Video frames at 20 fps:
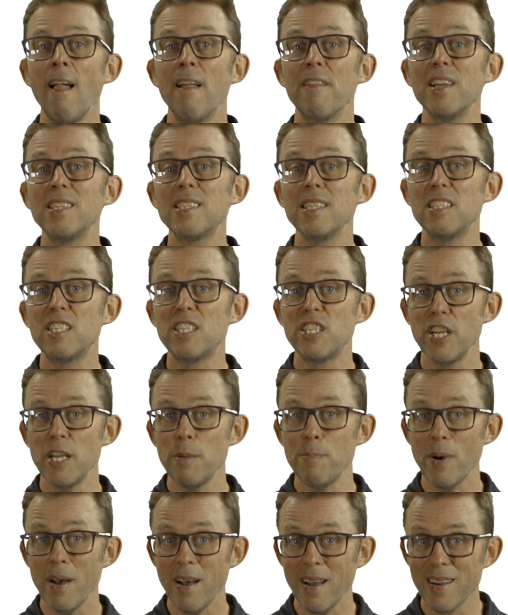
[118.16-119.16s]
This is
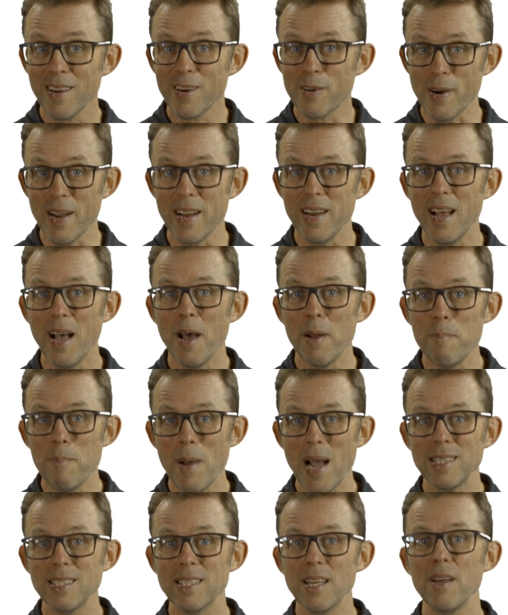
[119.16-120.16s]
cheaper, greener, and
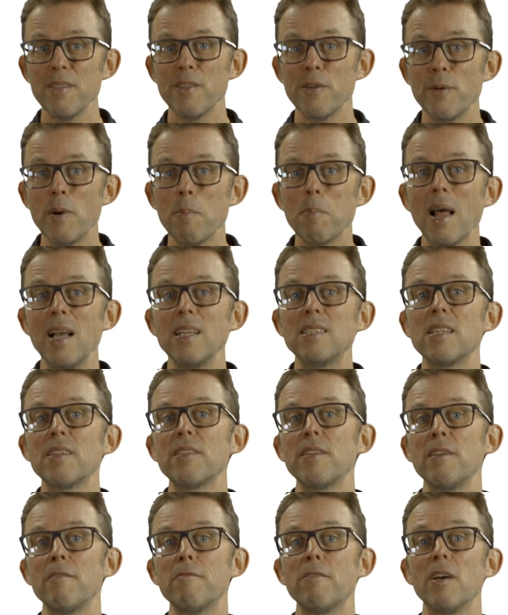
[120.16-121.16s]
better than replacing
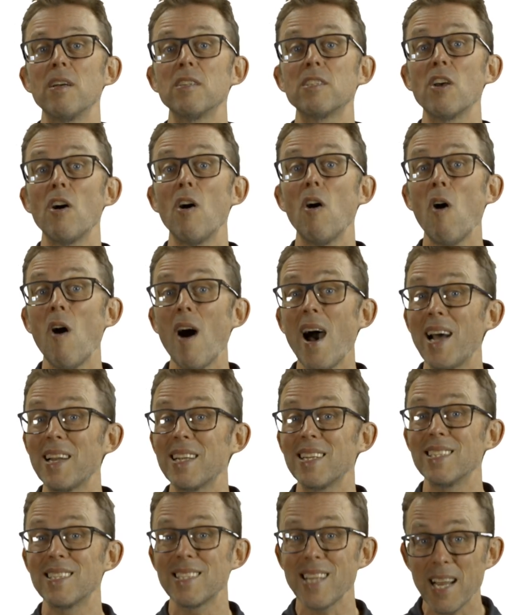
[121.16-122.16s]
the inverter or
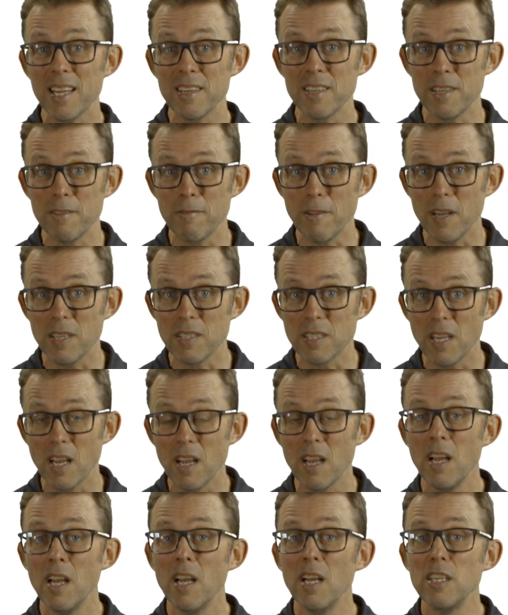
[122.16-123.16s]
adding a second
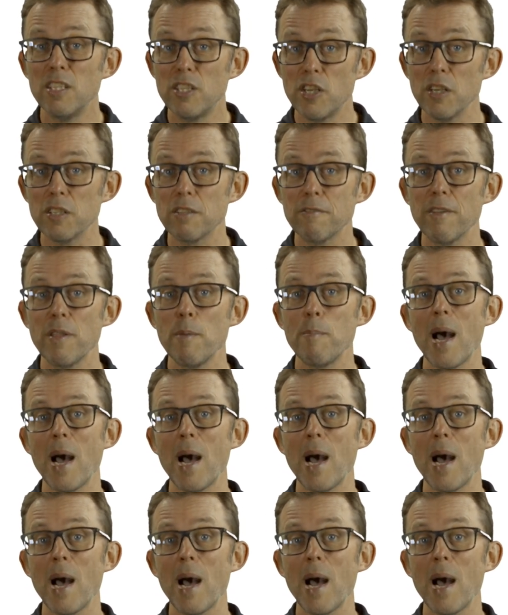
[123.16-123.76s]
inverter just for the